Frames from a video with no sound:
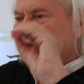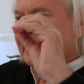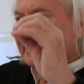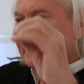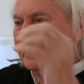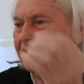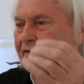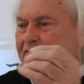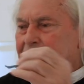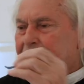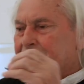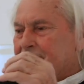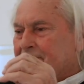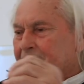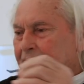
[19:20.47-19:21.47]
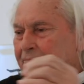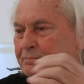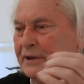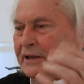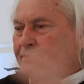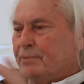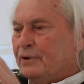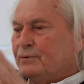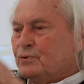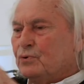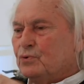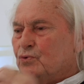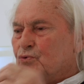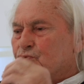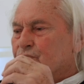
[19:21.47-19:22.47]
I have people
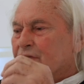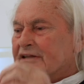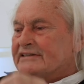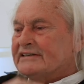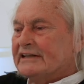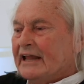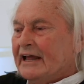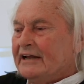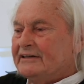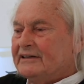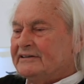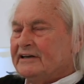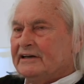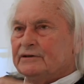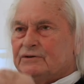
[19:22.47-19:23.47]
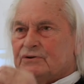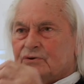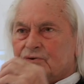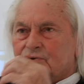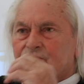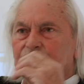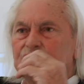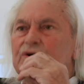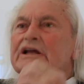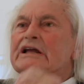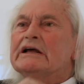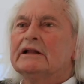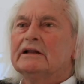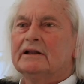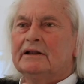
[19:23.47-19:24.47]
who translate it into
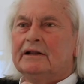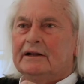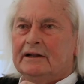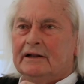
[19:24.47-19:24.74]
real.